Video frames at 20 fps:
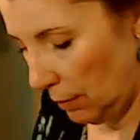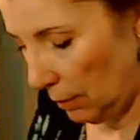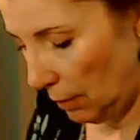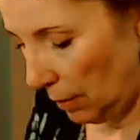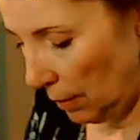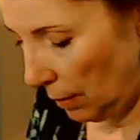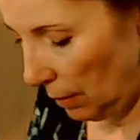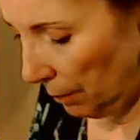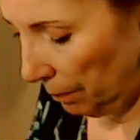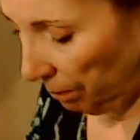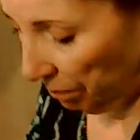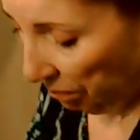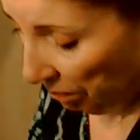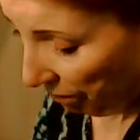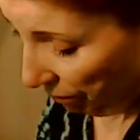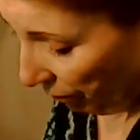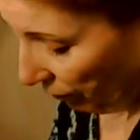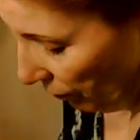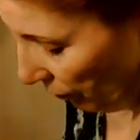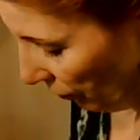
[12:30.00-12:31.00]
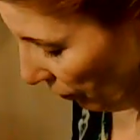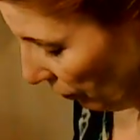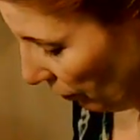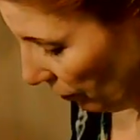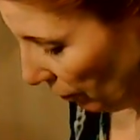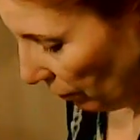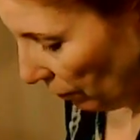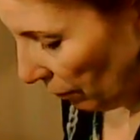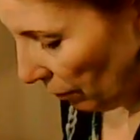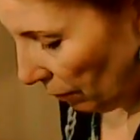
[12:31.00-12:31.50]
Um,
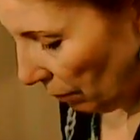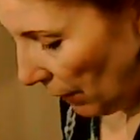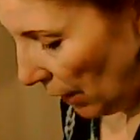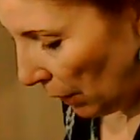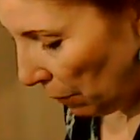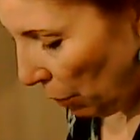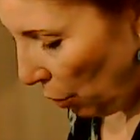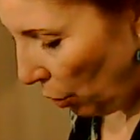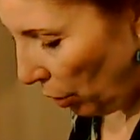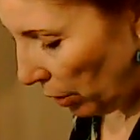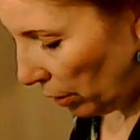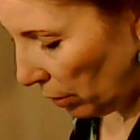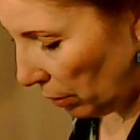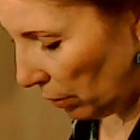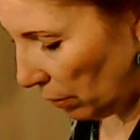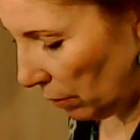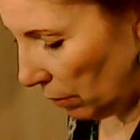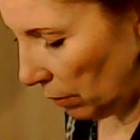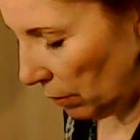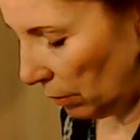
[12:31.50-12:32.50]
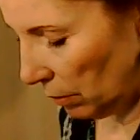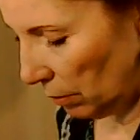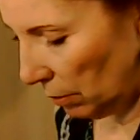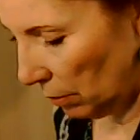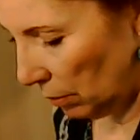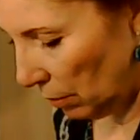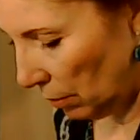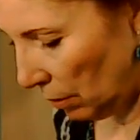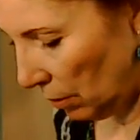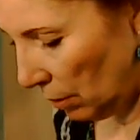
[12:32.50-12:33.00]
make more,
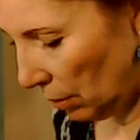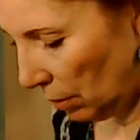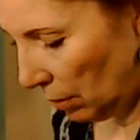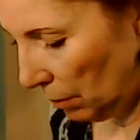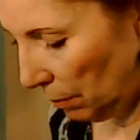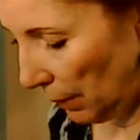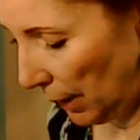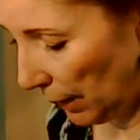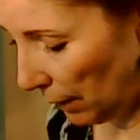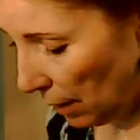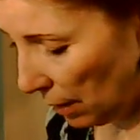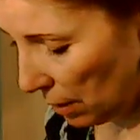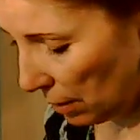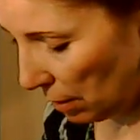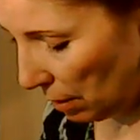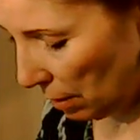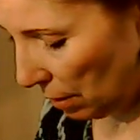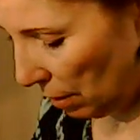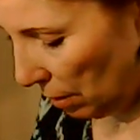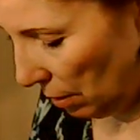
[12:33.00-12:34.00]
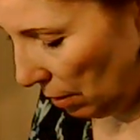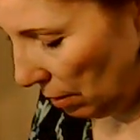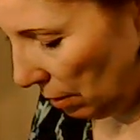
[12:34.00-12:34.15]
make less.